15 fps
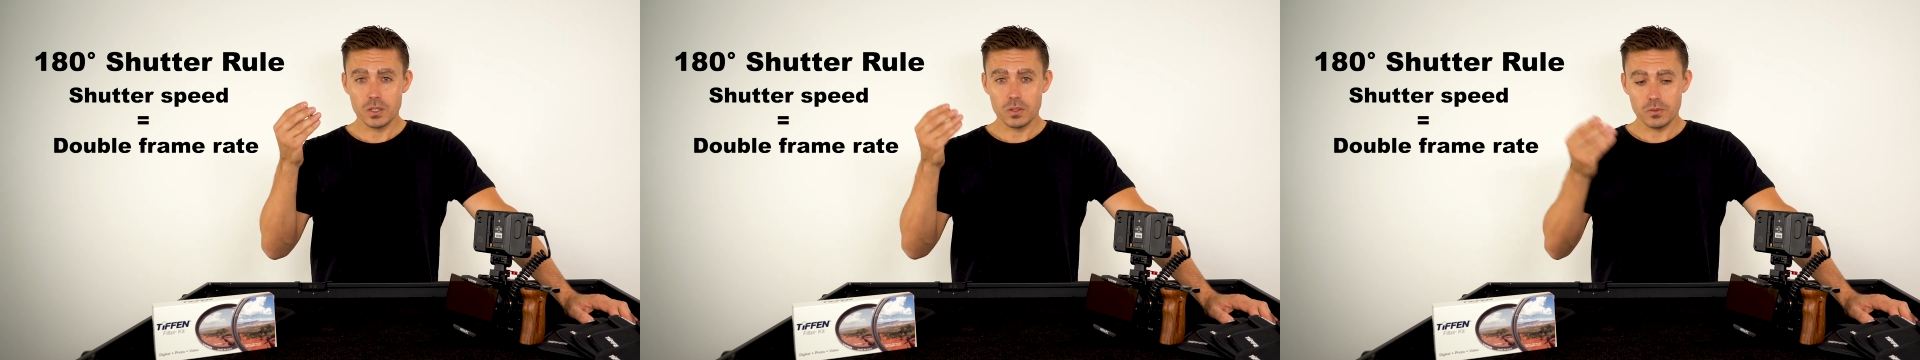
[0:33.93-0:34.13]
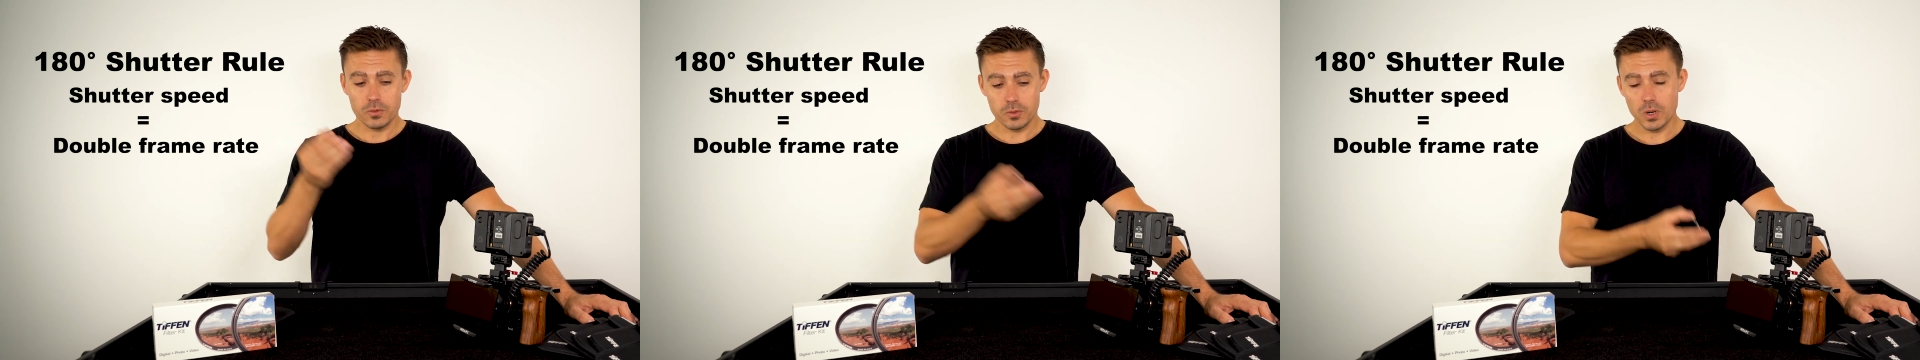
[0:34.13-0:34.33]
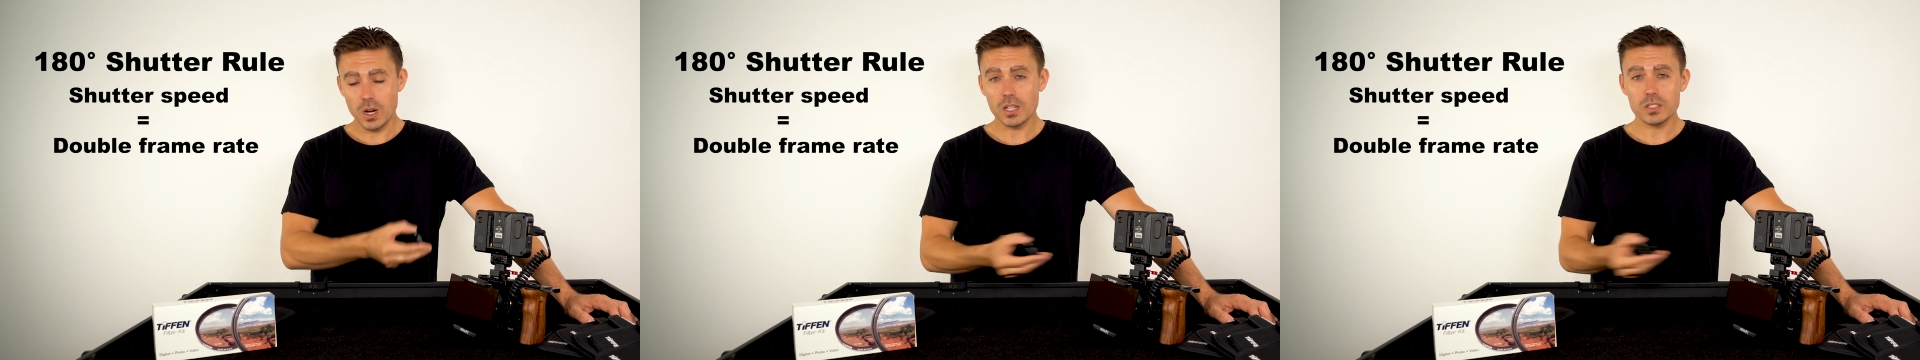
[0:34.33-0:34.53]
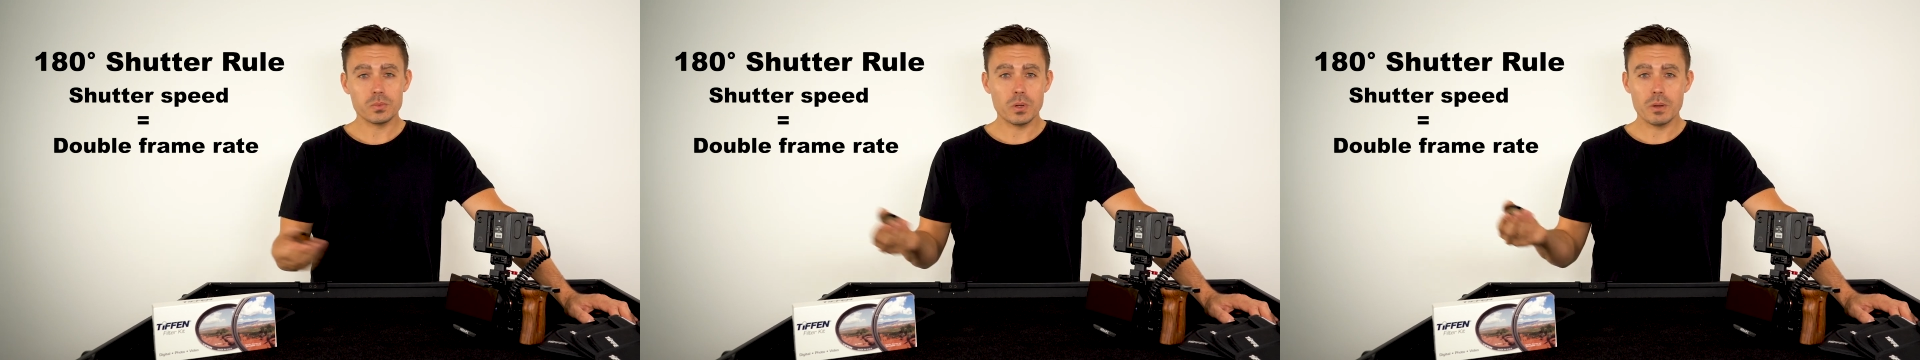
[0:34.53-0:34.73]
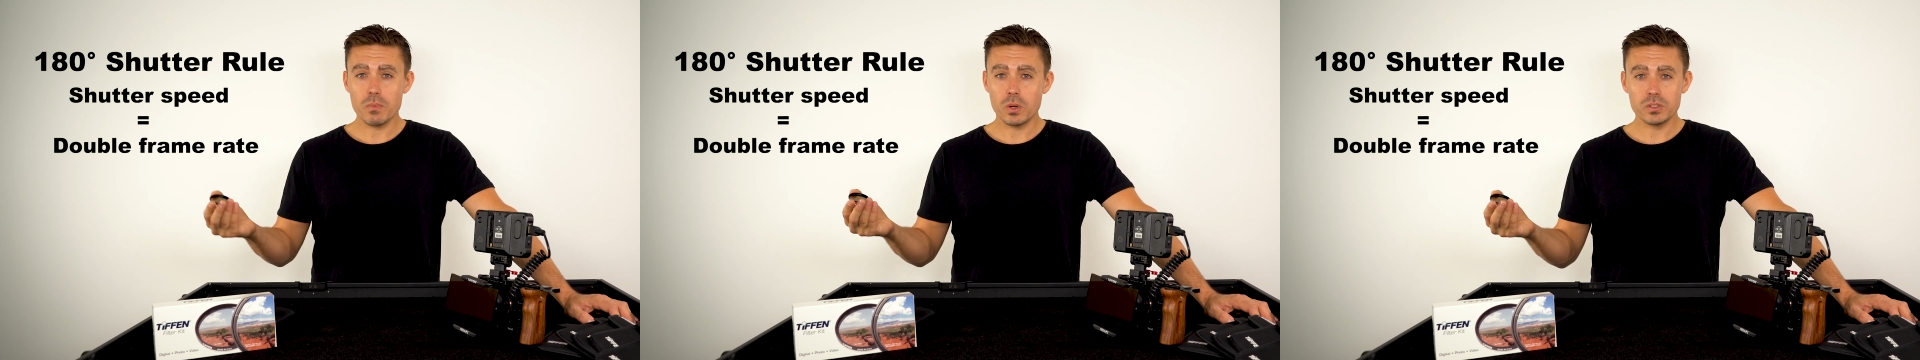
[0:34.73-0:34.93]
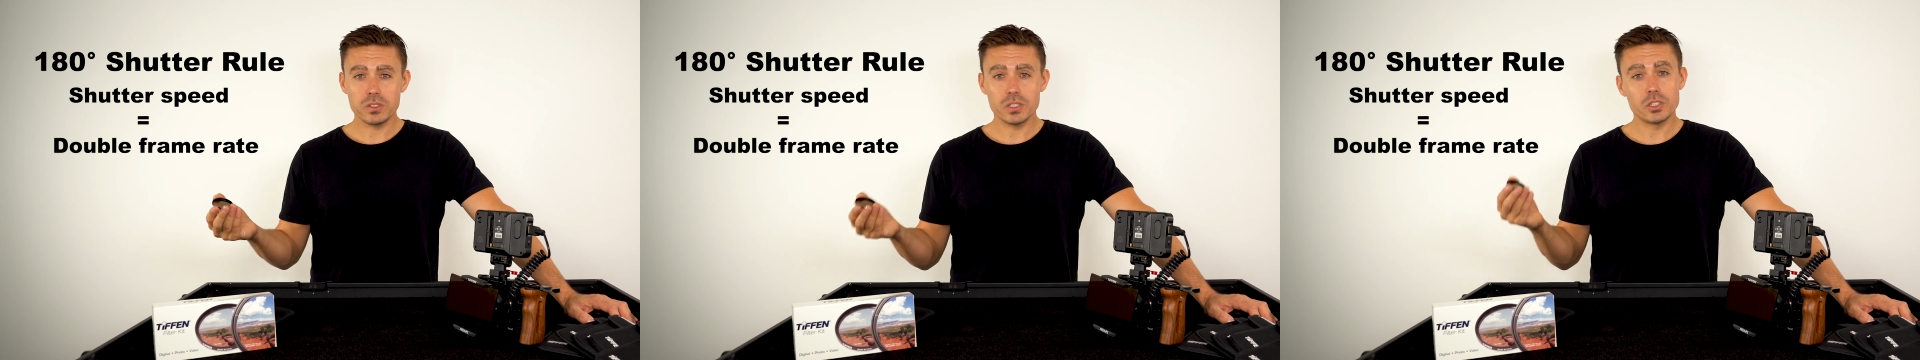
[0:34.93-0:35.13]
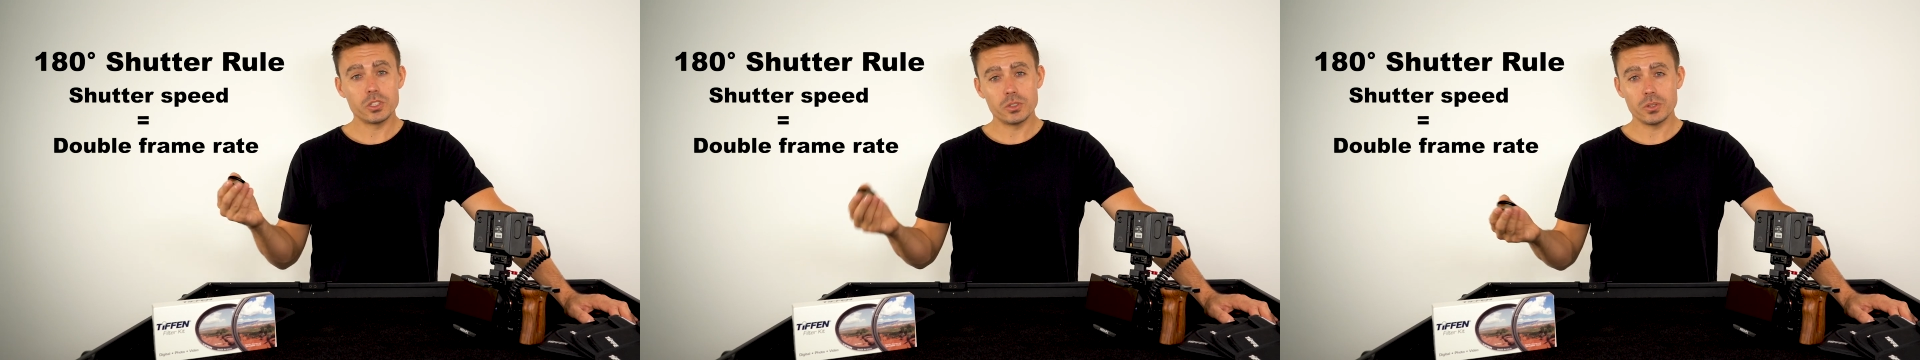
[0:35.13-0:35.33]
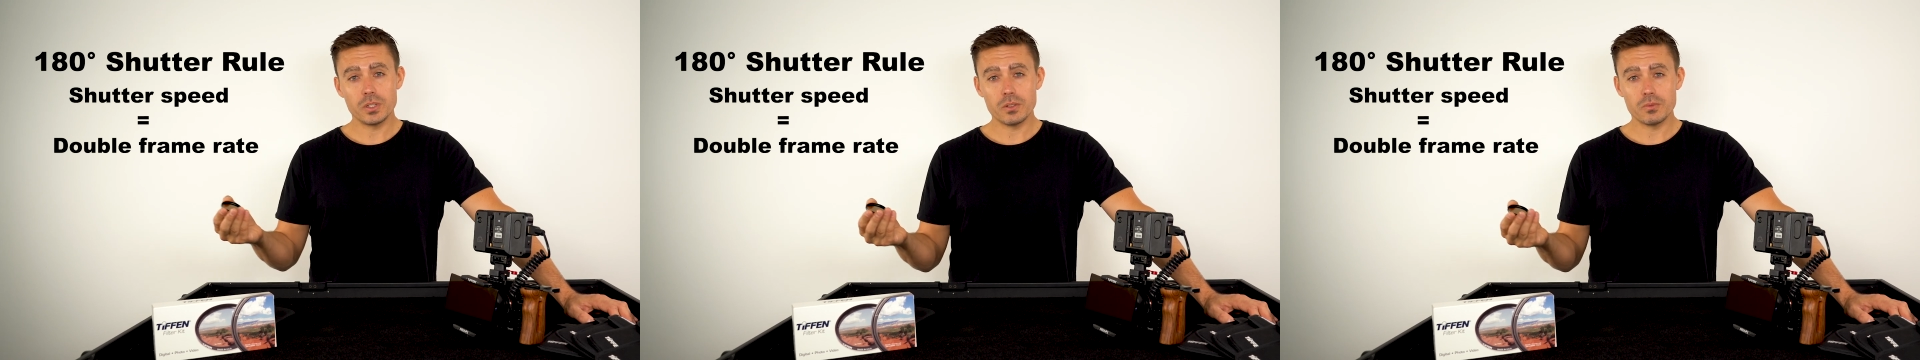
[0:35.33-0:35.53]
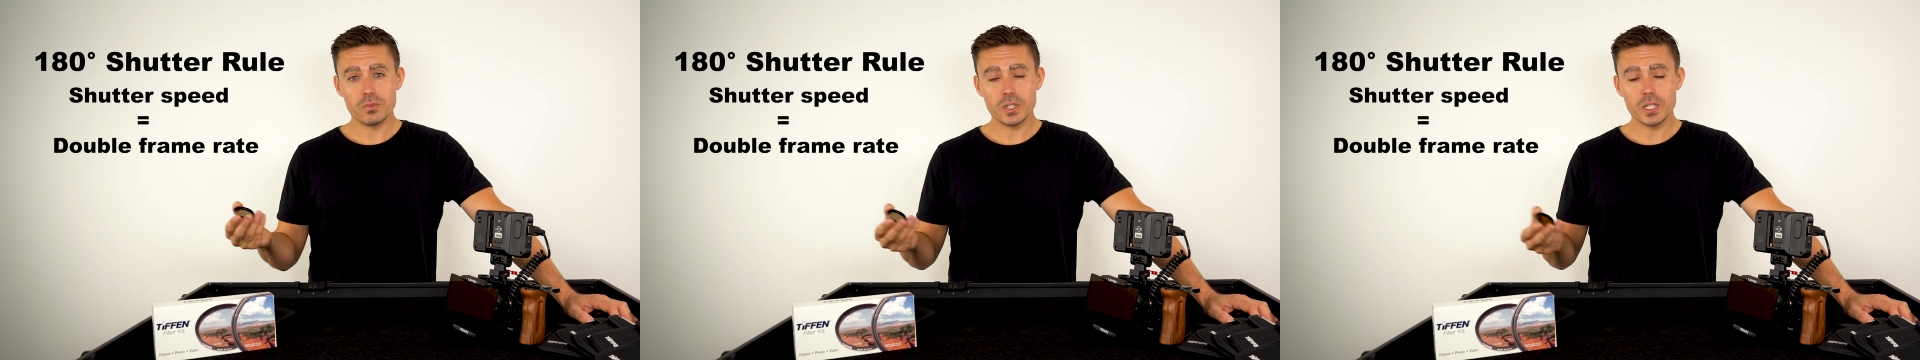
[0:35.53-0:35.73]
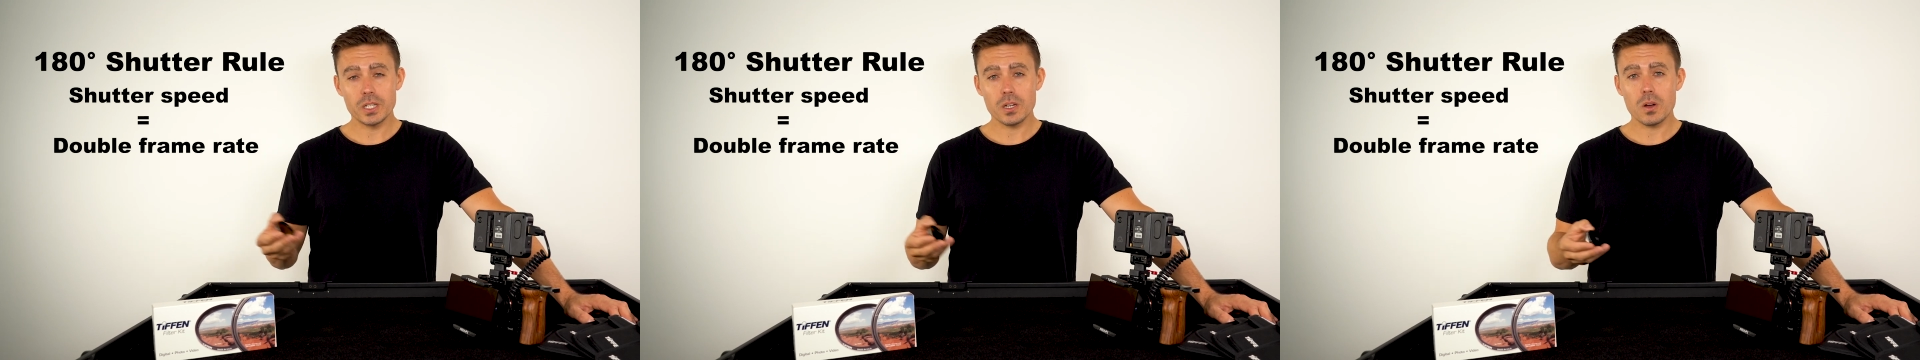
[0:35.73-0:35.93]
for us, we're mostly shooting
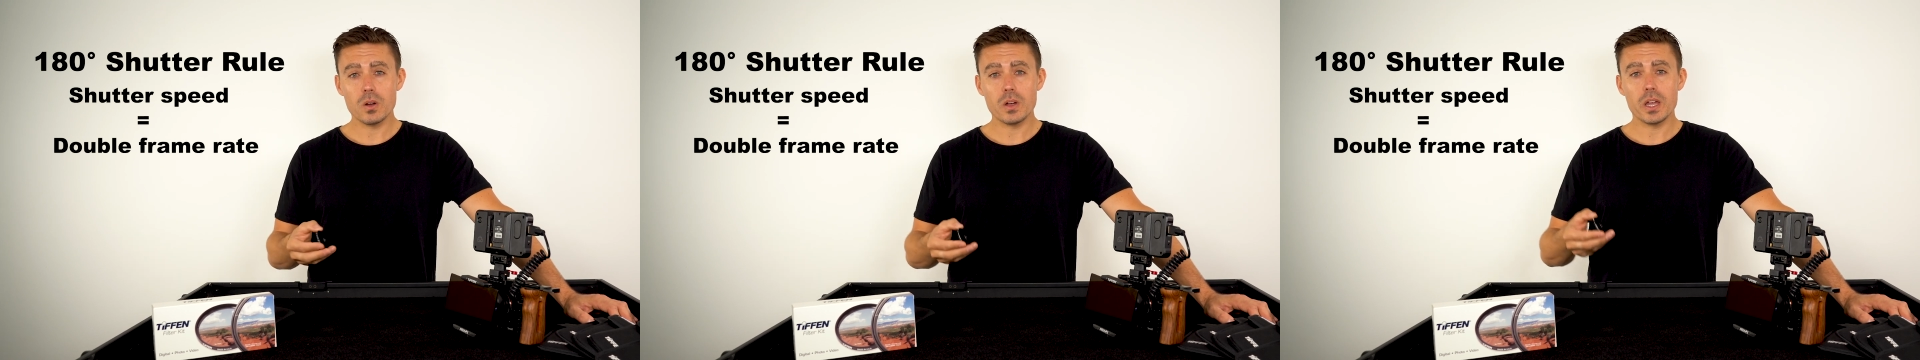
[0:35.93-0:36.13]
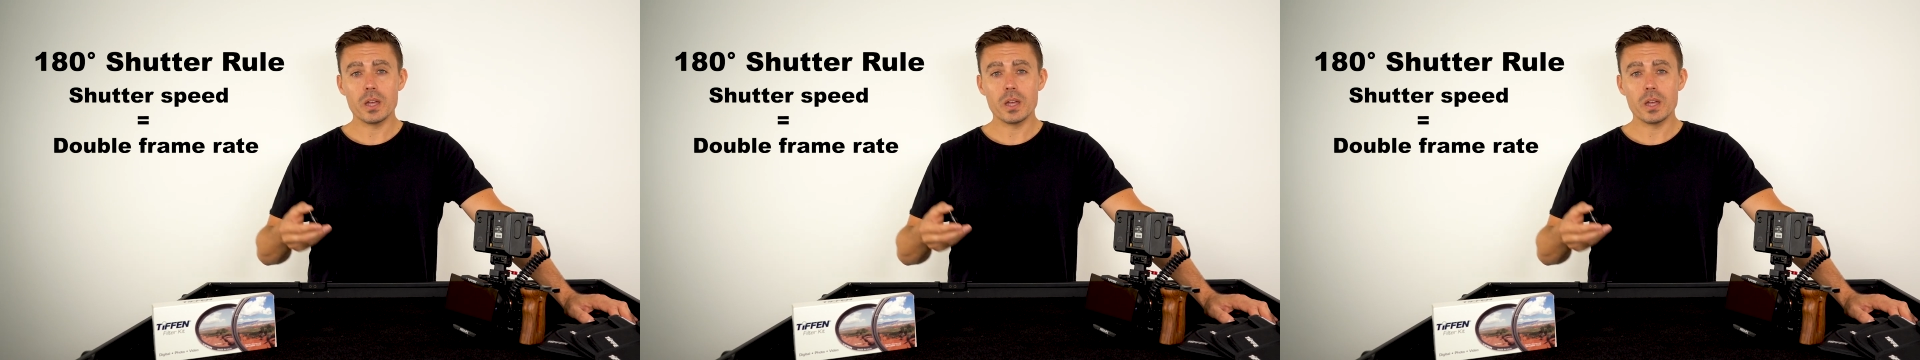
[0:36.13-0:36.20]
video